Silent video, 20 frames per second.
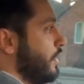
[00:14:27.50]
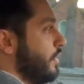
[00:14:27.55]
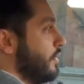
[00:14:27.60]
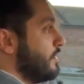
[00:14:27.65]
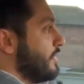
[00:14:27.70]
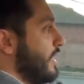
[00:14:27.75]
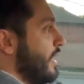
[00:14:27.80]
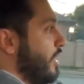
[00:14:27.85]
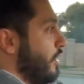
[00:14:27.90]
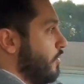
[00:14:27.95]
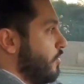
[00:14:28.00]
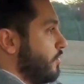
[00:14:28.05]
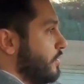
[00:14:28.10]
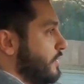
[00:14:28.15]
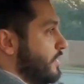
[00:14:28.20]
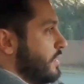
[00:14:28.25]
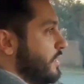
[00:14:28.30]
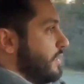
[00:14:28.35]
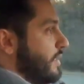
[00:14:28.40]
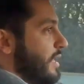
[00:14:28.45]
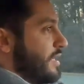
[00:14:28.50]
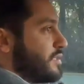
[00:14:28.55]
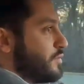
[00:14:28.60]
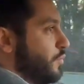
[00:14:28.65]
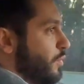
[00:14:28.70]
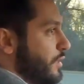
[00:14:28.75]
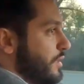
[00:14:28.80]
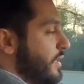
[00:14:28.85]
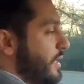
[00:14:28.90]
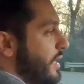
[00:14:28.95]
Now, the next
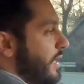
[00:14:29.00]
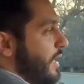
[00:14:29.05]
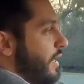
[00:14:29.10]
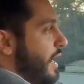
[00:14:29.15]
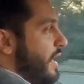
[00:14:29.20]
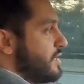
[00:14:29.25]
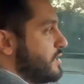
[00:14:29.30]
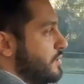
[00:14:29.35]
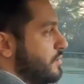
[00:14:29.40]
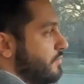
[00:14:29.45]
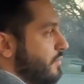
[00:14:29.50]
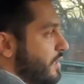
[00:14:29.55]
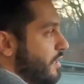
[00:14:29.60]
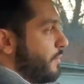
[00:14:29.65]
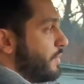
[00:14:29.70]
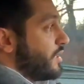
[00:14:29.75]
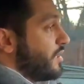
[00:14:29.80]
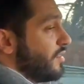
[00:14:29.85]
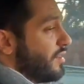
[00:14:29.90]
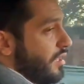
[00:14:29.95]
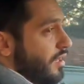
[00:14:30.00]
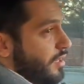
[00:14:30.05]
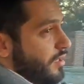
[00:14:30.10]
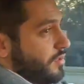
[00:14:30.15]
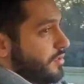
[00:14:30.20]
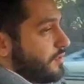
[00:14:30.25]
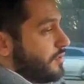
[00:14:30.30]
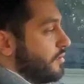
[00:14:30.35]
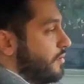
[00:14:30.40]
one that I actually recommend a lot